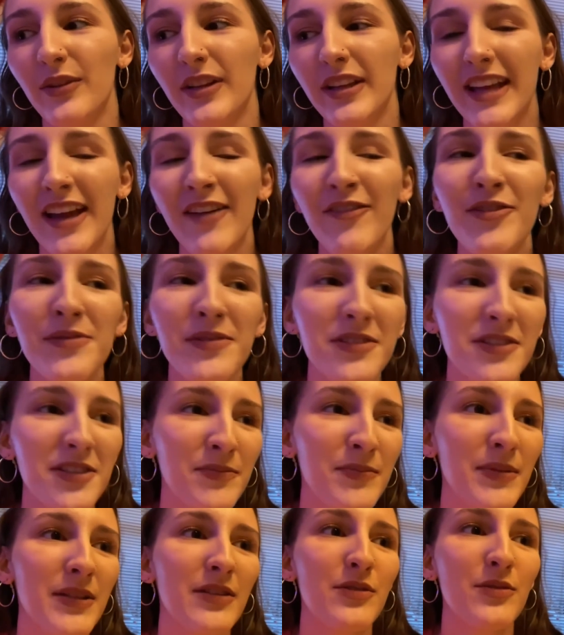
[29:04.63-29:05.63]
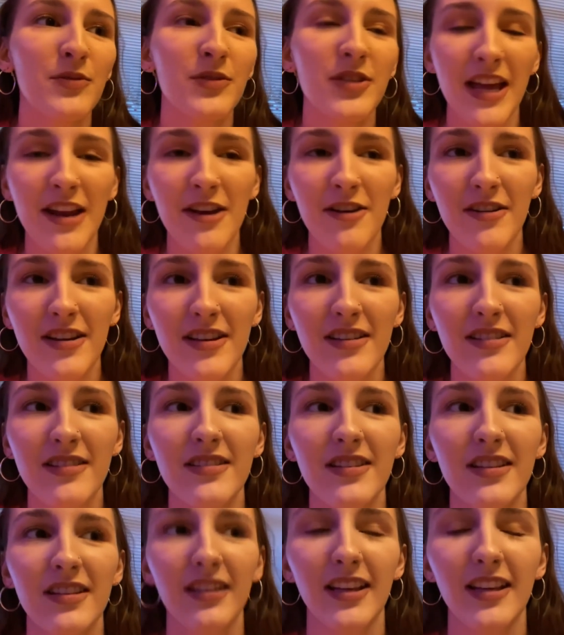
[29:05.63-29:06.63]
Like, everyone's just been so generous
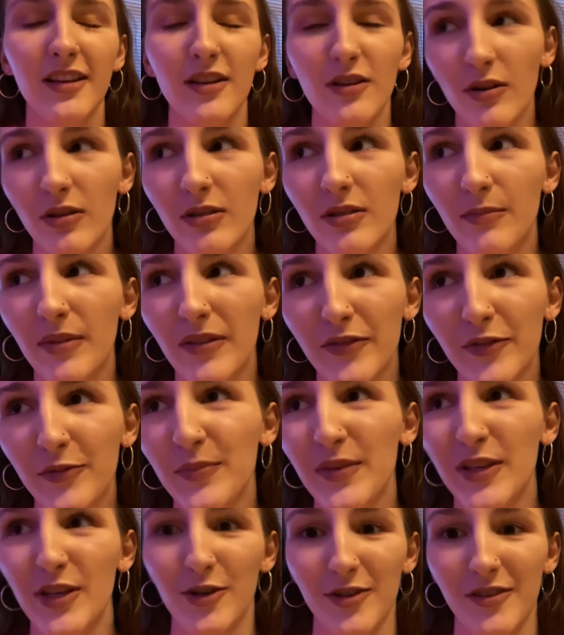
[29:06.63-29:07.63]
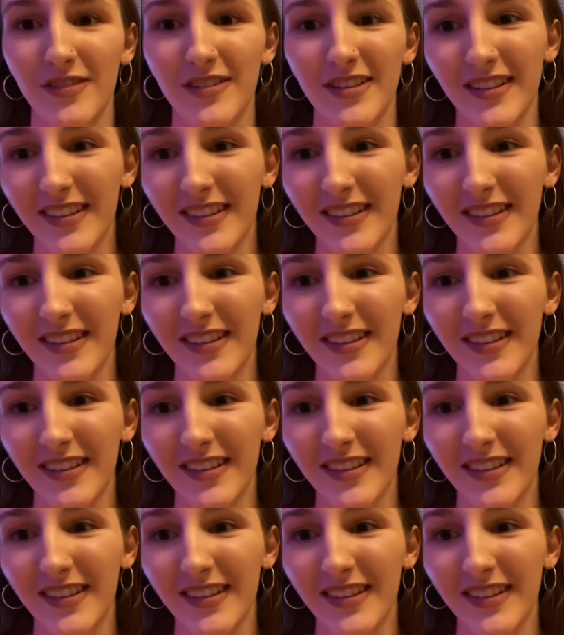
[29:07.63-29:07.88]
and like gone above and beyond,